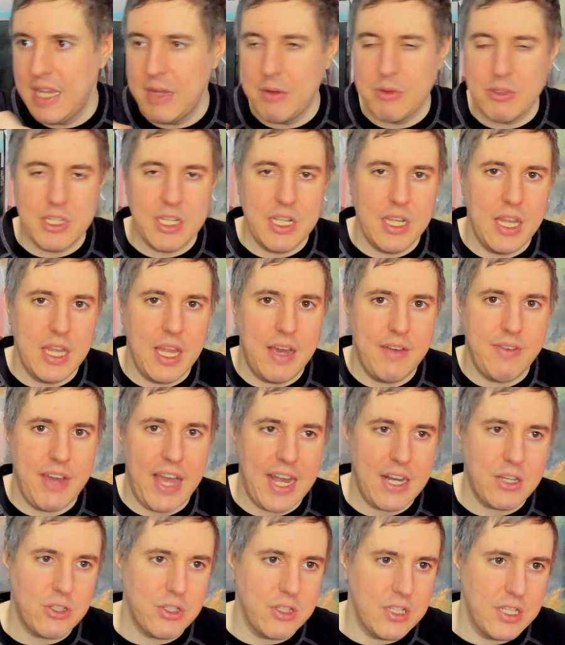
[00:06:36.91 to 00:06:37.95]
He was in Love
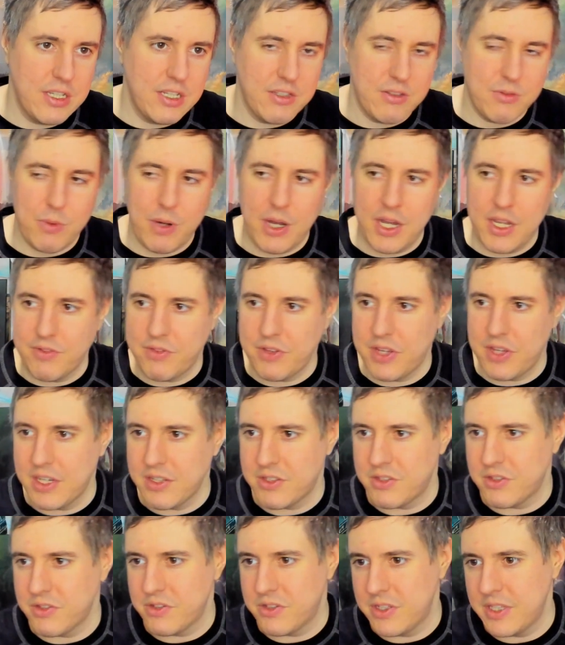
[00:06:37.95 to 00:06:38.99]
Actually as well, if you
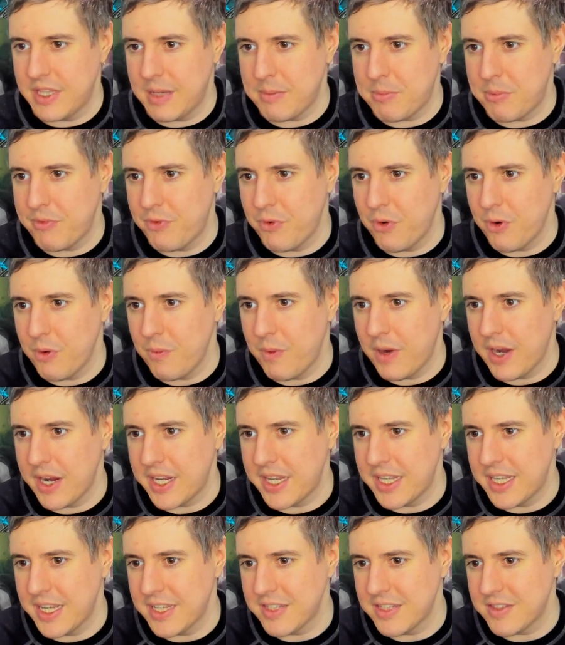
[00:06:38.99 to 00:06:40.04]
guys didn't see that before
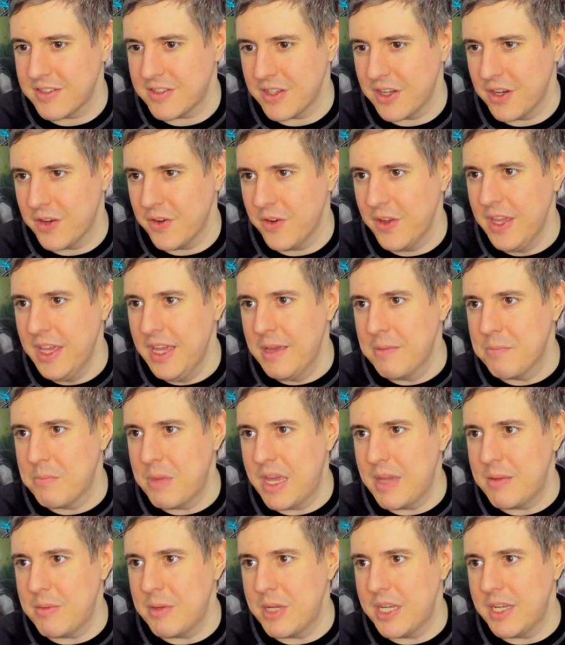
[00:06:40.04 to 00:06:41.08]
Walking Dead. So
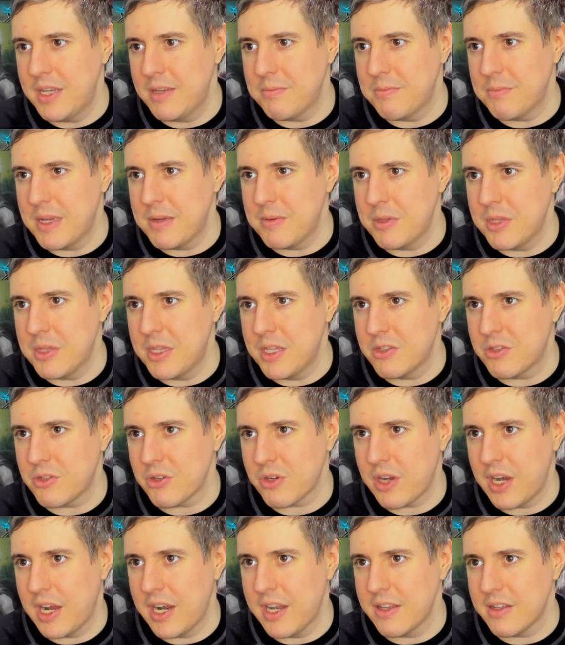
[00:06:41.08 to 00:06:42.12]
maybe these are
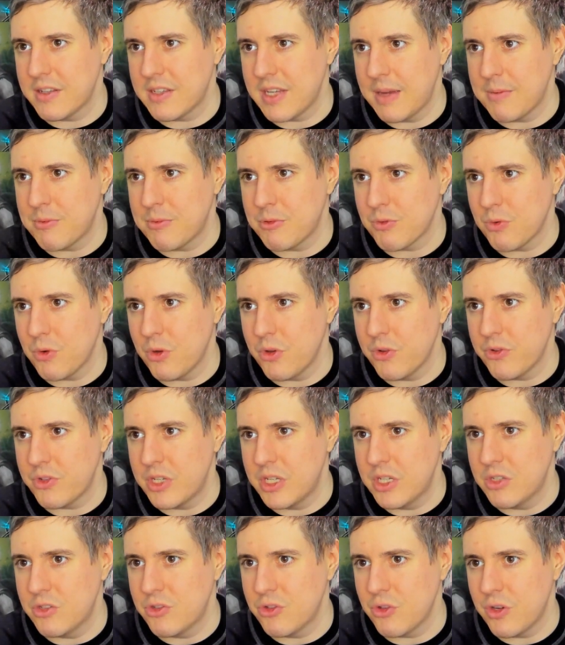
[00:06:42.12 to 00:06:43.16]
kind of the types of roles that
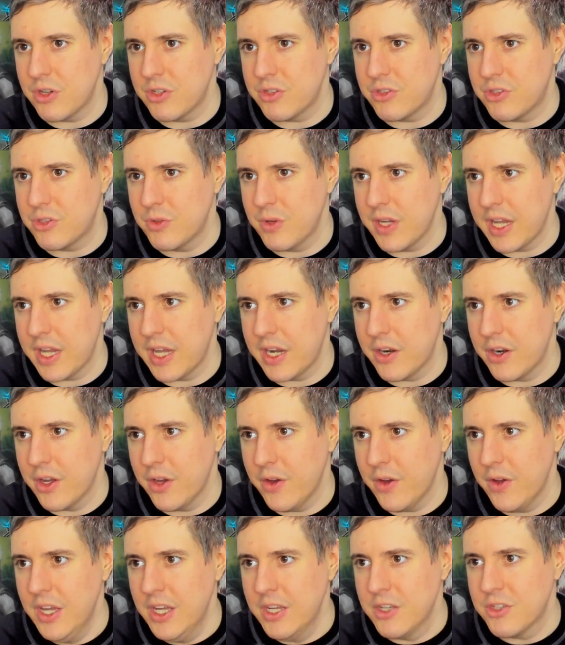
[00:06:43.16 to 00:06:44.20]
he enjoys doing. I don't
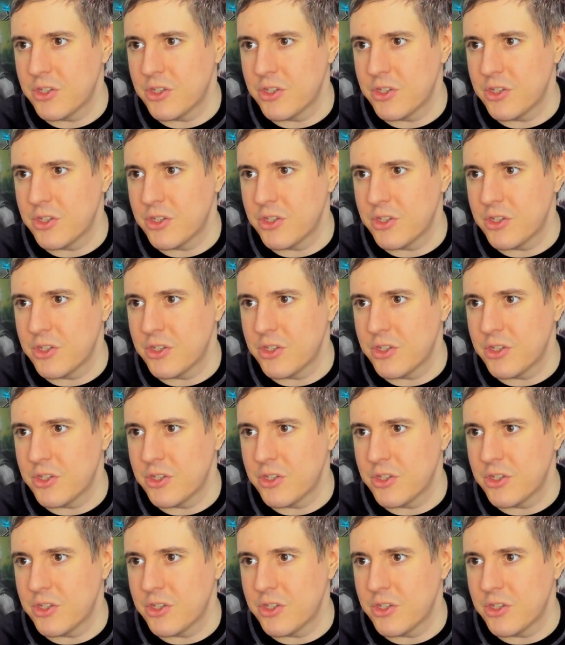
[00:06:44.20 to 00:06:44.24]
know.